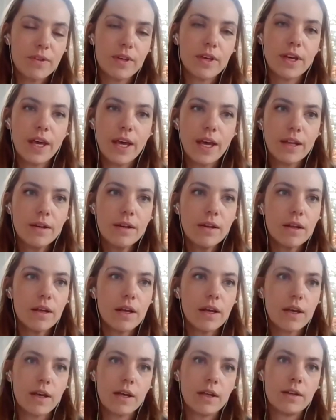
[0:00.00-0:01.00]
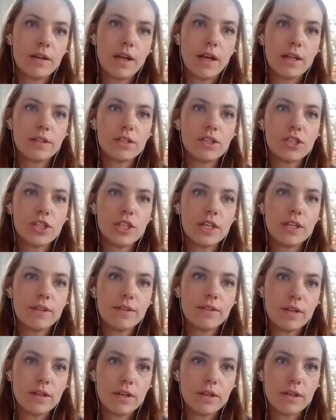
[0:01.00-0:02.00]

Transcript: again and see it